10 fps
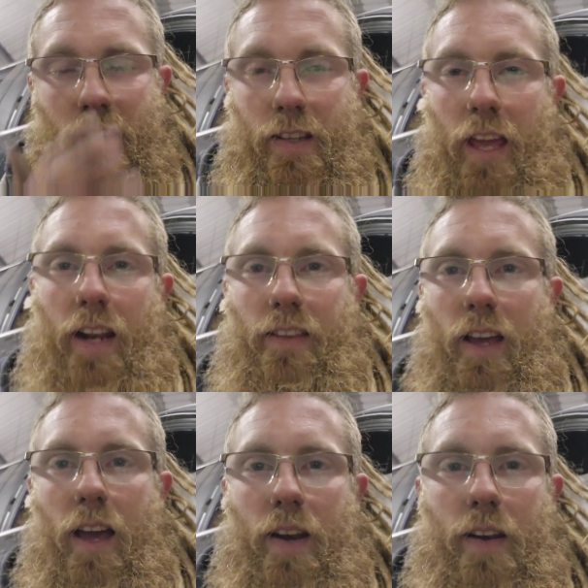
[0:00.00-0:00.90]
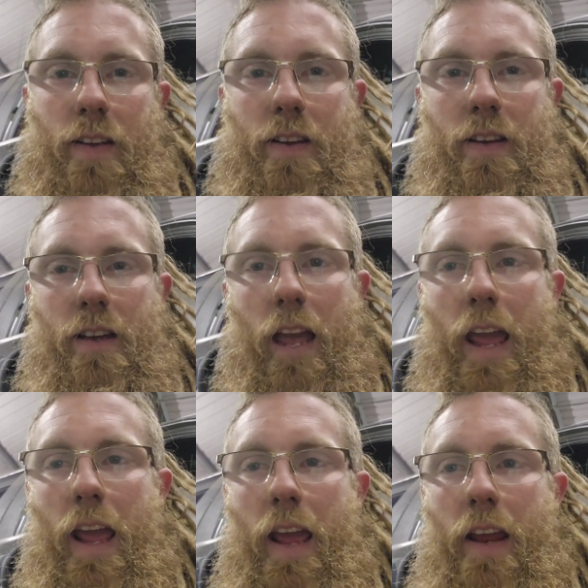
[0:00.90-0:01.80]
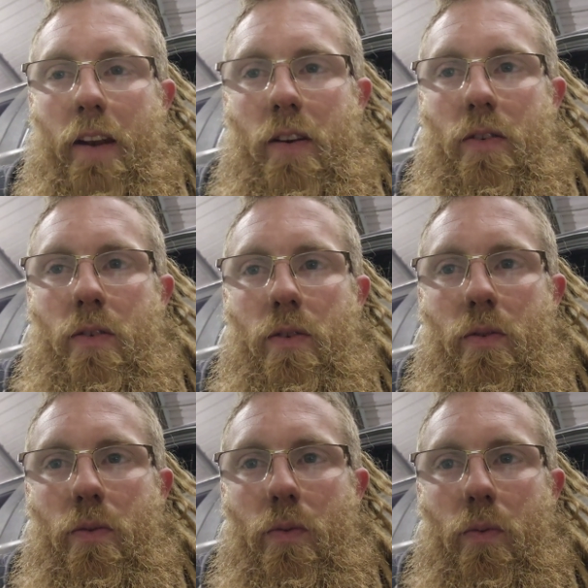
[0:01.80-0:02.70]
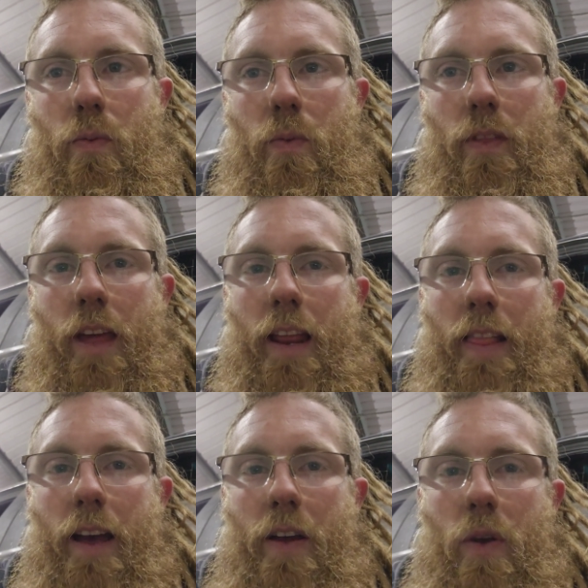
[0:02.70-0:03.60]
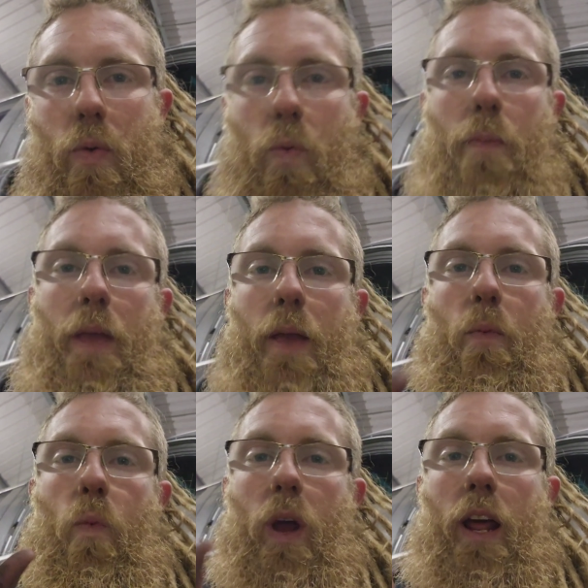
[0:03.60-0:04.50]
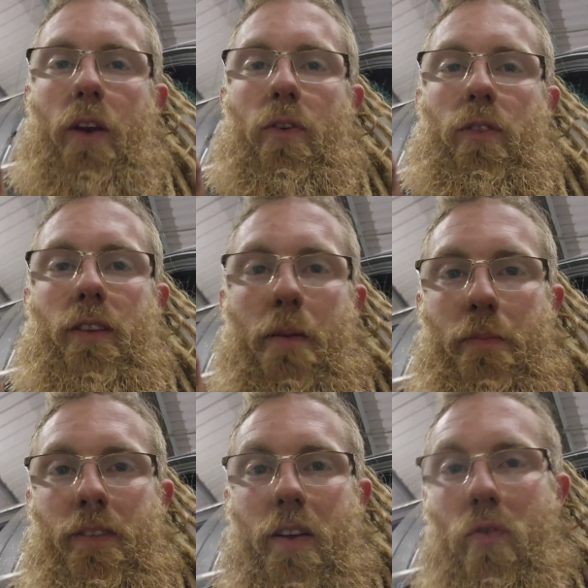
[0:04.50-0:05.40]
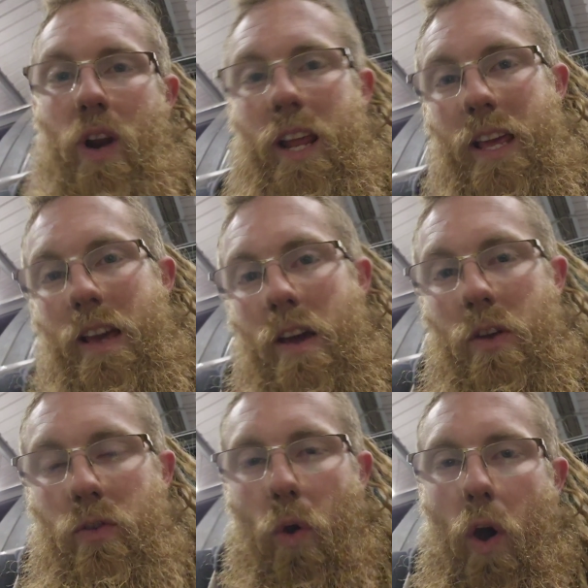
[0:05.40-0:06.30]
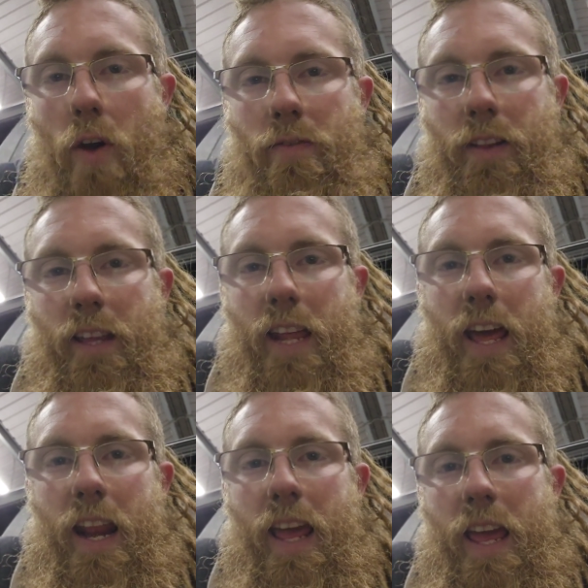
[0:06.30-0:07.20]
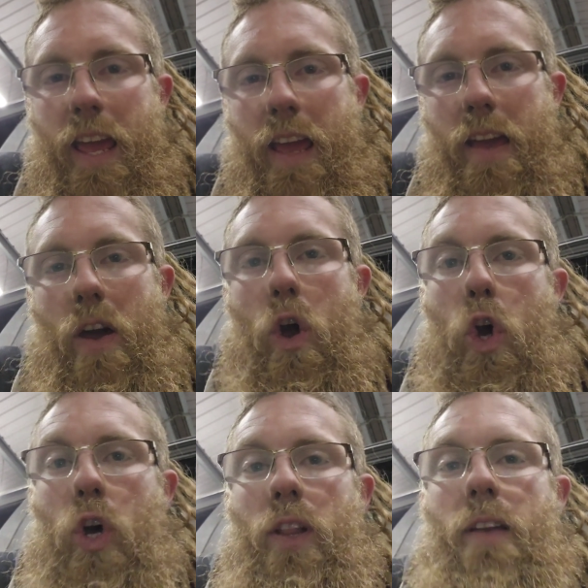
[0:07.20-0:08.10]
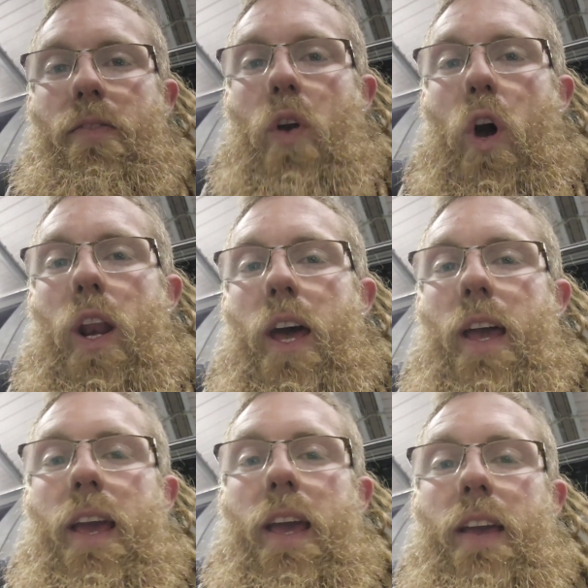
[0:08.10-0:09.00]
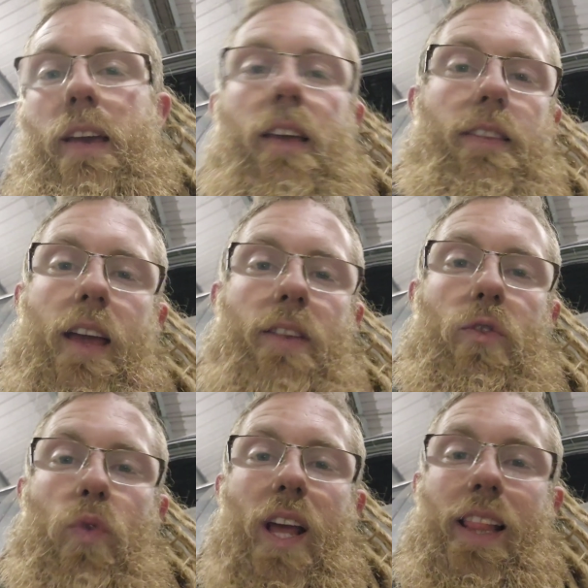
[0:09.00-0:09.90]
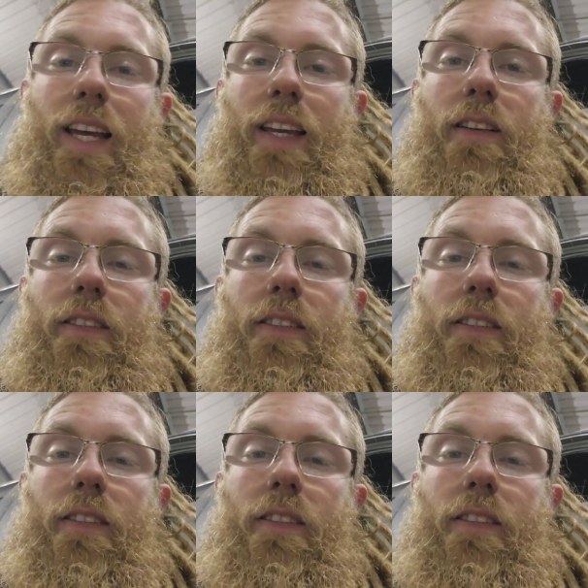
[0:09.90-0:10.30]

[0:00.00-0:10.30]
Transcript: get it done, and with any luck, we'll be 110% ready to hopefully get out of here early Friday and get down to Raleigh.